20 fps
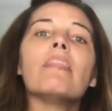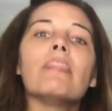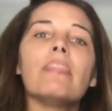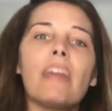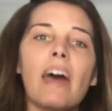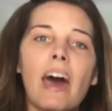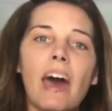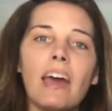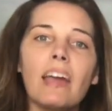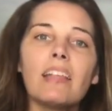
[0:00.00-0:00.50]

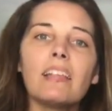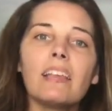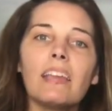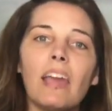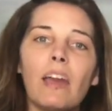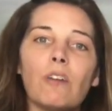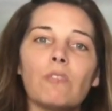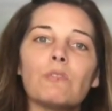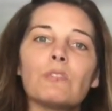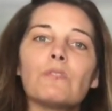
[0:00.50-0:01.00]
that
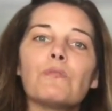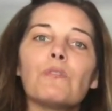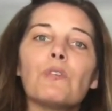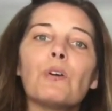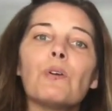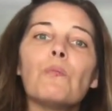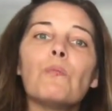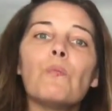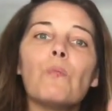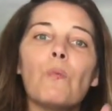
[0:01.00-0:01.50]
counts
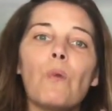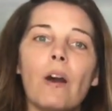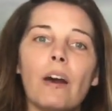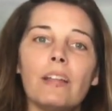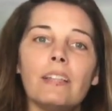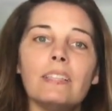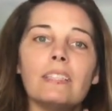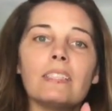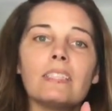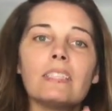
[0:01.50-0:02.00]
for
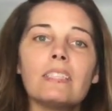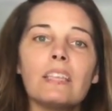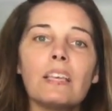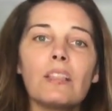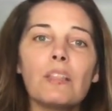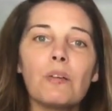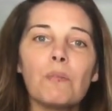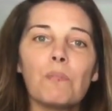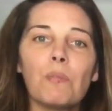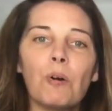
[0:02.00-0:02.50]
one
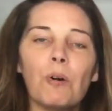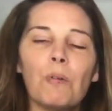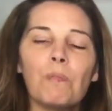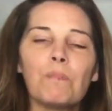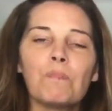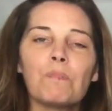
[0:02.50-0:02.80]
syllable.